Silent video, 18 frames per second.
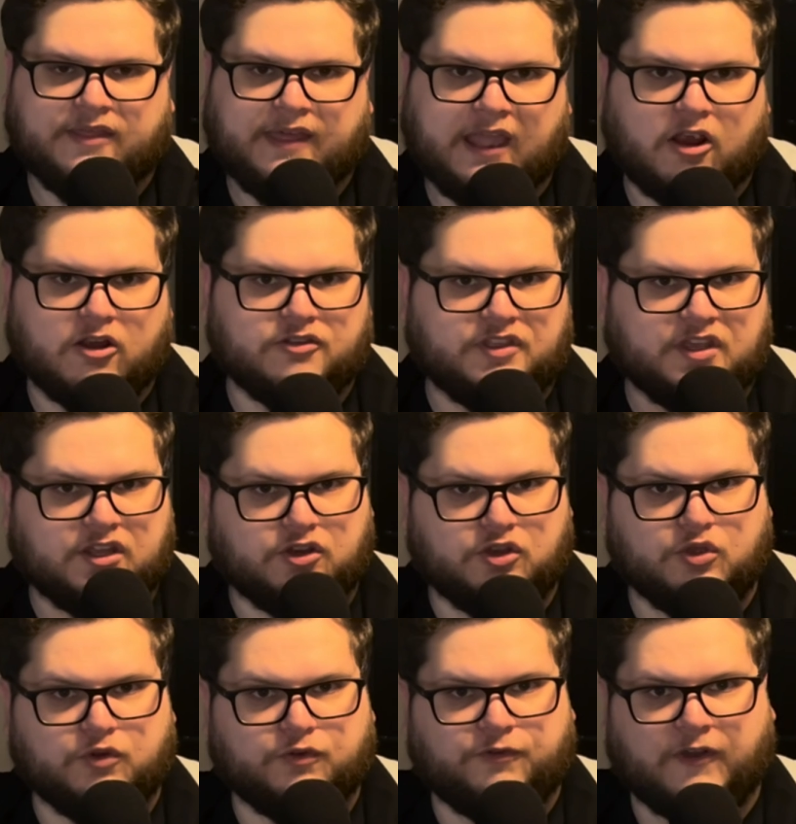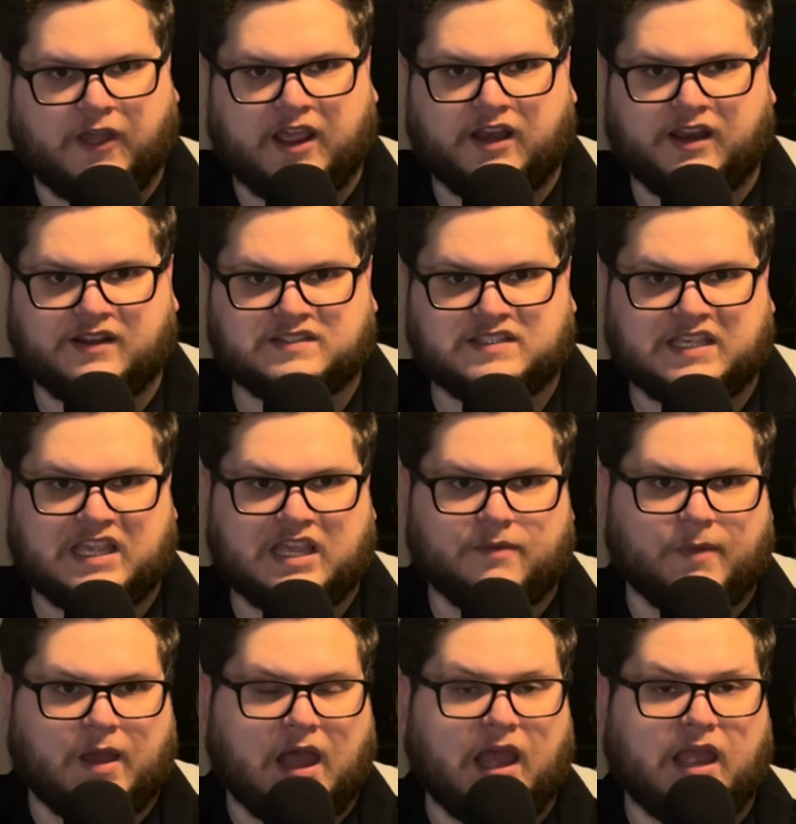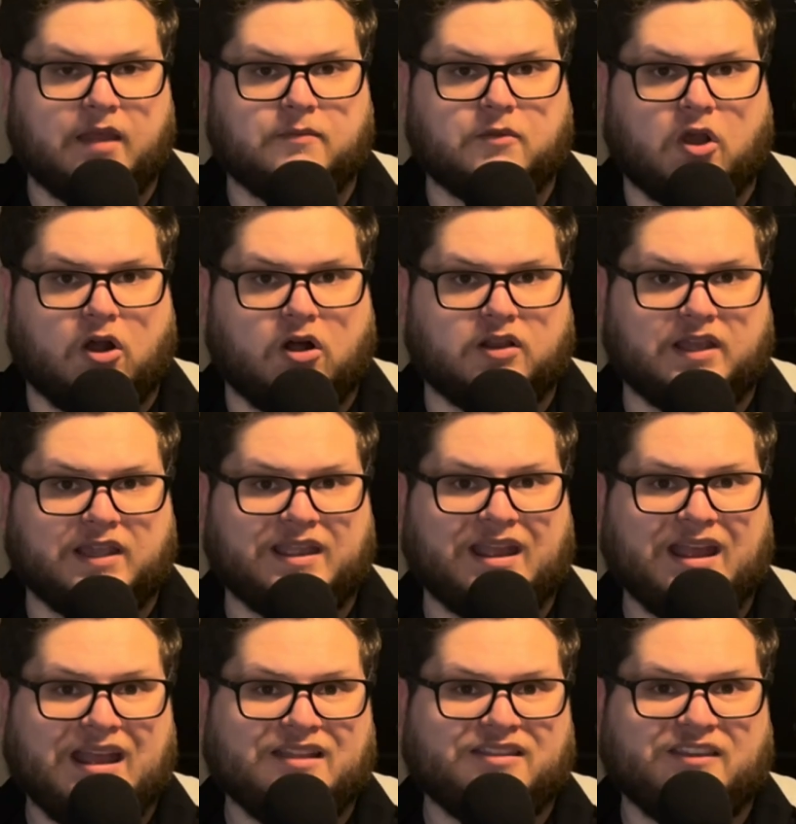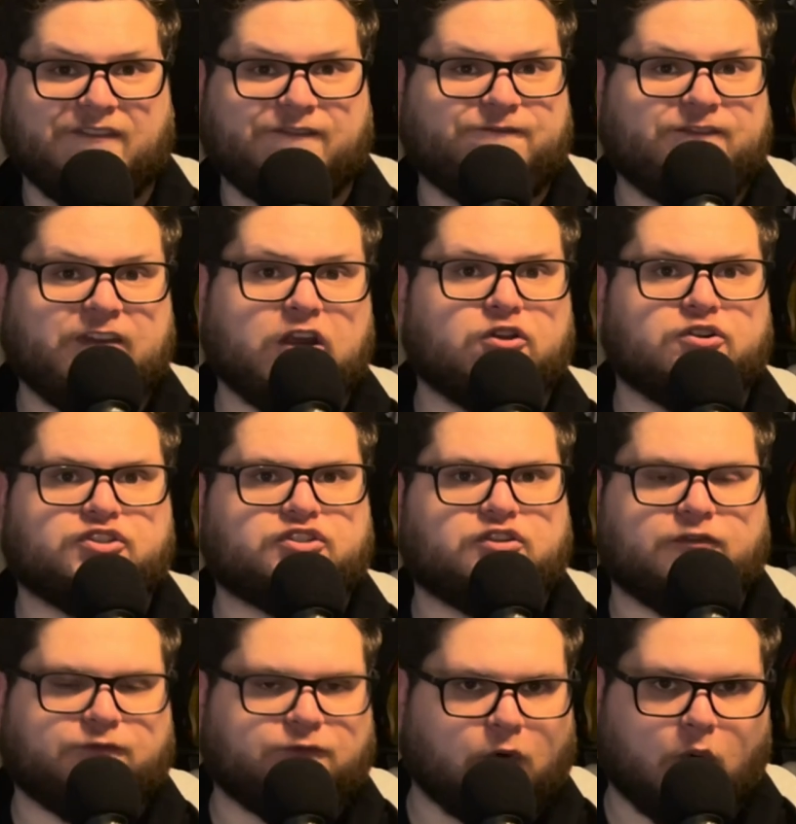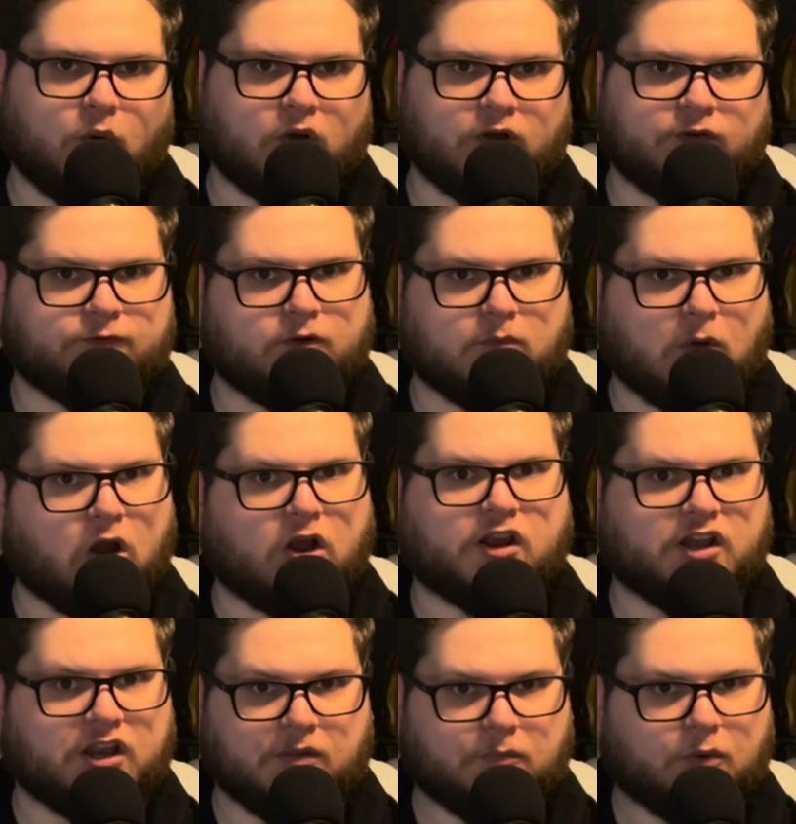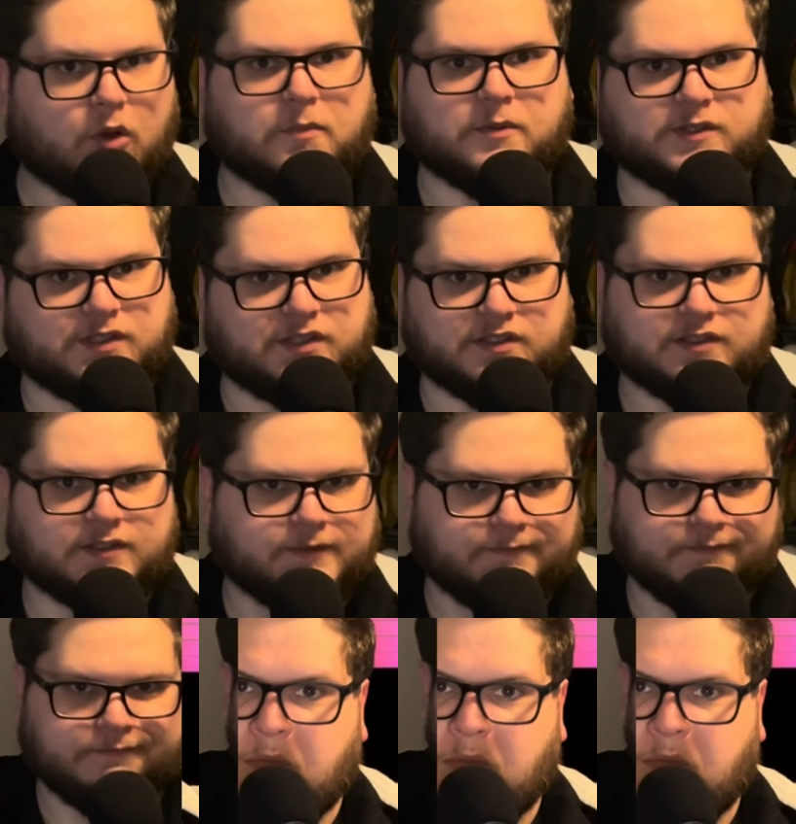They are the new fighting team I am calling the Fierce Four for marketing purposes.